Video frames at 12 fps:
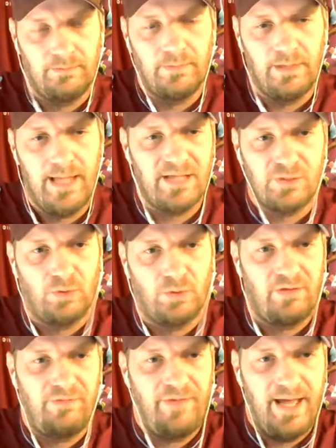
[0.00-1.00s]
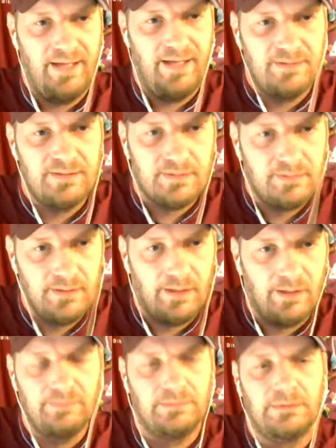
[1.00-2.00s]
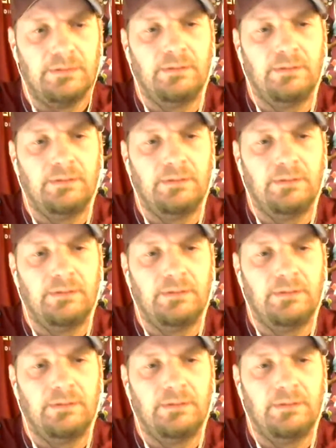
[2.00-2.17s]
an asshole to the fans, you know?